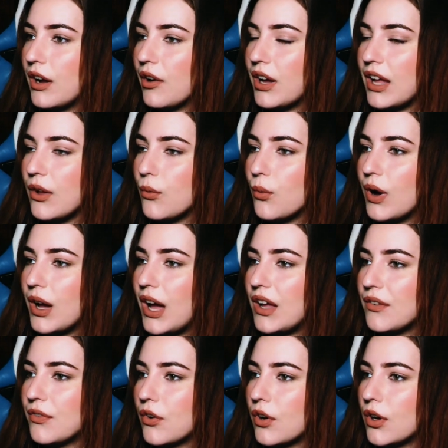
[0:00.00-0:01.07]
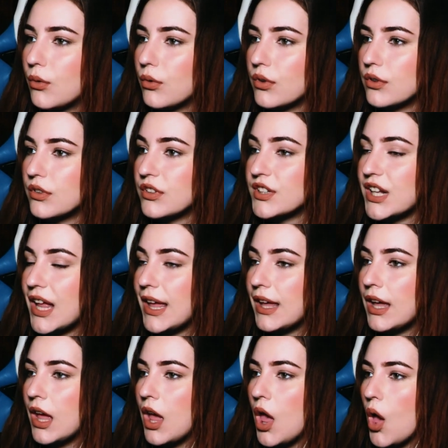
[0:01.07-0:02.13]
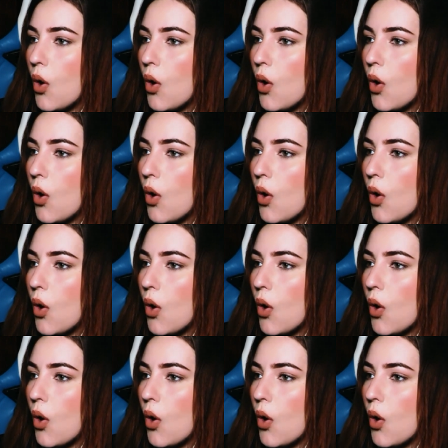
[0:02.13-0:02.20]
Okay, what I thought it was like